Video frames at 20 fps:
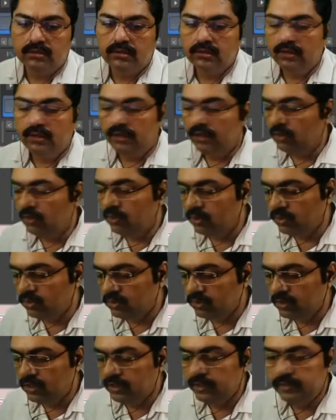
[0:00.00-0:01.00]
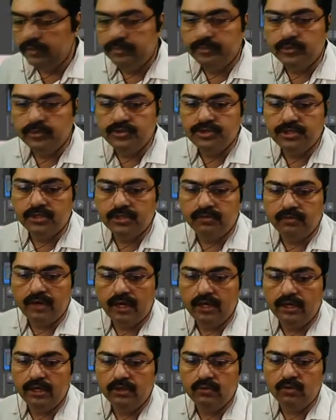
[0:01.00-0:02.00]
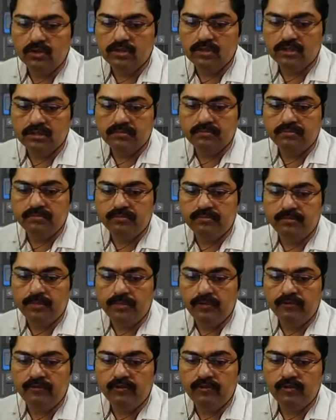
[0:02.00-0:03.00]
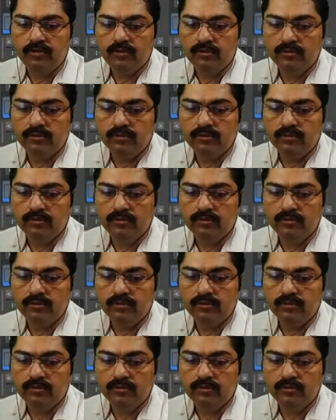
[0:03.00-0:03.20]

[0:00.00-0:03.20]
It will go to the position where it was before.